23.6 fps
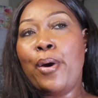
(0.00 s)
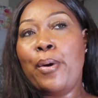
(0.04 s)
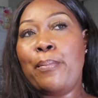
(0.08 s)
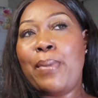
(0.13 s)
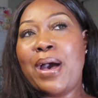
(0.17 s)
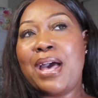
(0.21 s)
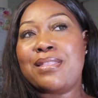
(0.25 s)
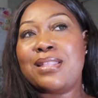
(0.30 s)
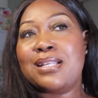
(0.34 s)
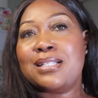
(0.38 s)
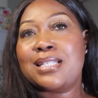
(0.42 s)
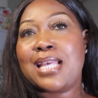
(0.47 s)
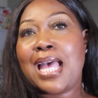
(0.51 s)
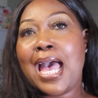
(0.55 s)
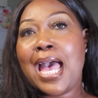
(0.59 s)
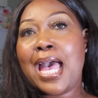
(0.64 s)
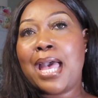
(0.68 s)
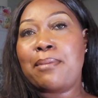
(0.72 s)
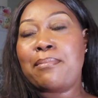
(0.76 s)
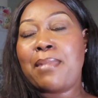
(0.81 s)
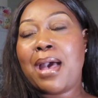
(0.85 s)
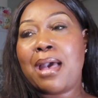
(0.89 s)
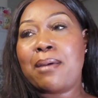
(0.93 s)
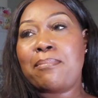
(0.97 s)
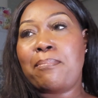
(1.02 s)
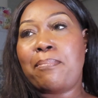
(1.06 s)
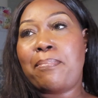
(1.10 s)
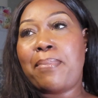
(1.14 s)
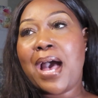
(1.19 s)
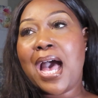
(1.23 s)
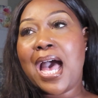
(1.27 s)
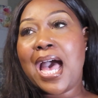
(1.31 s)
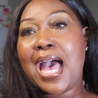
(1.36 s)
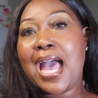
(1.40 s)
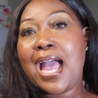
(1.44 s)
by the time I
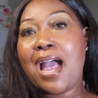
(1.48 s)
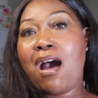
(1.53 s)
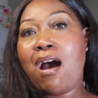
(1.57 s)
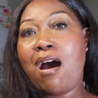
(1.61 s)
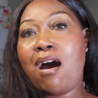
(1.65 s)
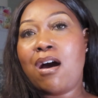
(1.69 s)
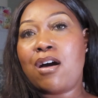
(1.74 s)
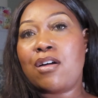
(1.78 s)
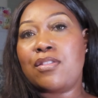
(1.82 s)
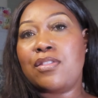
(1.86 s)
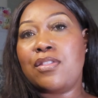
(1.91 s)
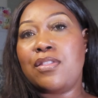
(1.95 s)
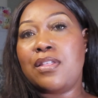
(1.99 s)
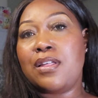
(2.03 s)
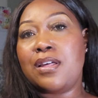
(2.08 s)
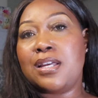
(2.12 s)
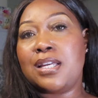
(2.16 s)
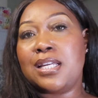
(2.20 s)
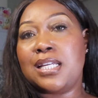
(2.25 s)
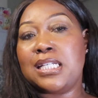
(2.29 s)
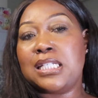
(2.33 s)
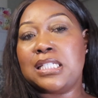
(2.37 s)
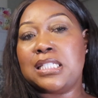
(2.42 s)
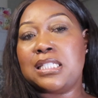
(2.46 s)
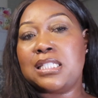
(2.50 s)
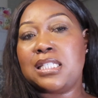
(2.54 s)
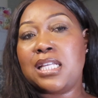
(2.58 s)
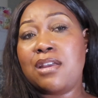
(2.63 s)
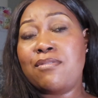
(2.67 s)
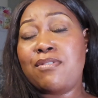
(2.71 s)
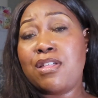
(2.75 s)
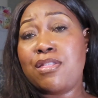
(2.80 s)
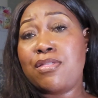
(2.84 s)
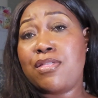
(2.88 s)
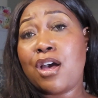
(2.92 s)
buy all these,
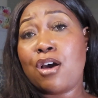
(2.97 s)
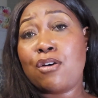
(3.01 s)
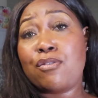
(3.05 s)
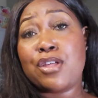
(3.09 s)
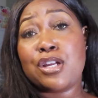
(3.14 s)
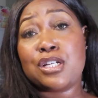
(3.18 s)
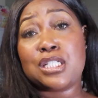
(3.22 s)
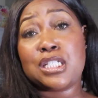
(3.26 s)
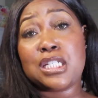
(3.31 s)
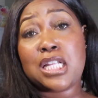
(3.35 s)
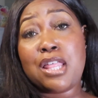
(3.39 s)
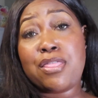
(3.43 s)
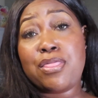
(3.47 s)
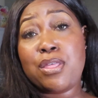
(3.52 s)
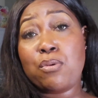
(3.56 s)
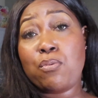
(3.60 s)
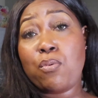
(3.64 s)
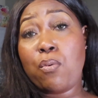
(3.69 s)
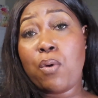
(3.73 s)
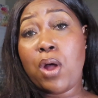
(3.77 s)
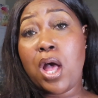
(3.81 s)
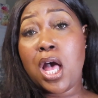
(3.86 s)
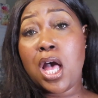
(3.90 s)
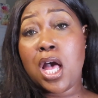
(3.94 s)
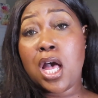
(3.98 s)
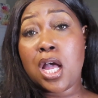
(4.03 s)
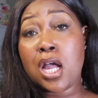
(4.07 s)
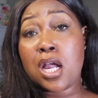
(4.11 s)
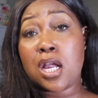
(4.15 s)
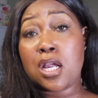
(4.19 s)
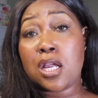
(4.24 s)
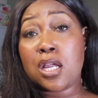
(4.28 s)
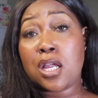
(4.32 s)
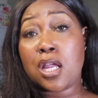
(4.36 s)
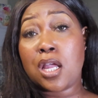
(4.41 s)
even though there's nothing
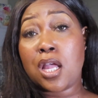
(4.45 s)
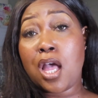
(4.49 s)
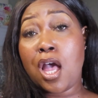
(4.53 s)
wrong,